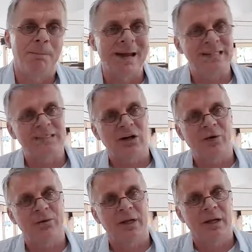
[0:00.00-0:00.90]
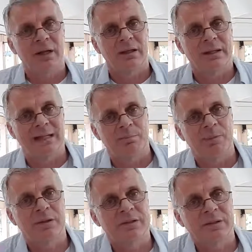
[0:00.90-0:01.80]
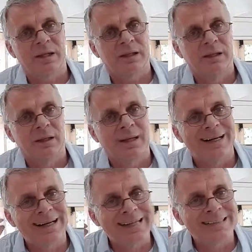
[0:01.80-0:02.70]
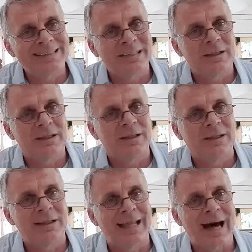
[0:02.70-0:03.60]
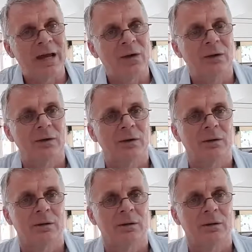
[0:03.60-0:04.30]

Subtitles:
based on that personal listening, dialogue,